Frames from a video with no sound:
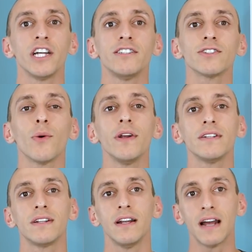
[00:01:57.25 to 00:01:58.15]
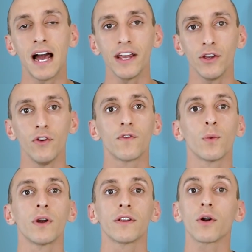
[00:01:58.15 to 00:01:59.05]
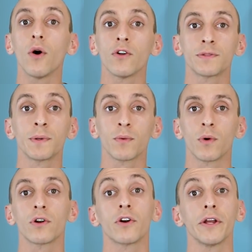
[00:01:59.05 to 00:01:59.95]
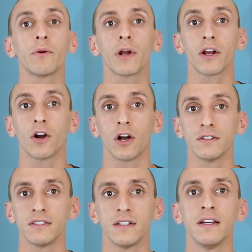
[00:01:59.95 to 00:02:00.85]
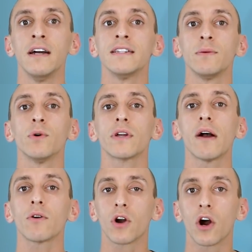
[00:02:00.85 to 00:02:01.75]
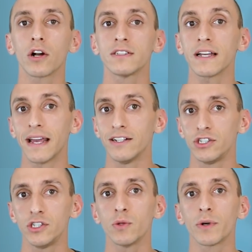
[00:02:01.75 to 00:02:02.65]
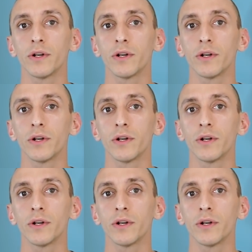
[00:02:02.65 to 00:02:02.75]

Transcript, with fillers: Chase is going to deny you for one of their ultimate reward earning credit cards. They will count cards against you